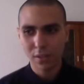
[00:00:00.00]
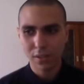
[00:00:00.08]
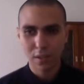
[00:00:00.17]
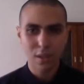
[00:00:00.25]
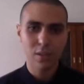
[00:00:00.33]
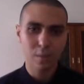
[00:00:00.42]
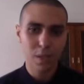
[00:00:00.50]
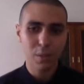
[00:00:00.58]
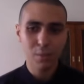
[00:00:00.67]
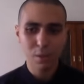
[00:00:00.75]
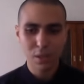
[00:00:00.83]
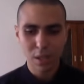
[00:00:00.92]
Like
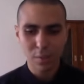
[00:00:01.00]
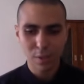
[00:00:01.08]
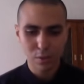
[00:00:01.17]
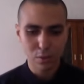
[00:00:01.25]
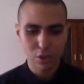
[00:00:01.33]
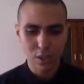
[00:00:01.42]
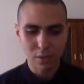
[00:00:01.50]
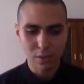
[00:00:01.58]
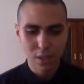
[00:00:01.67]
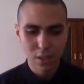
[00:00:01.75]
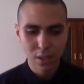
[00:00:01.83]
maybe what happened with Shri.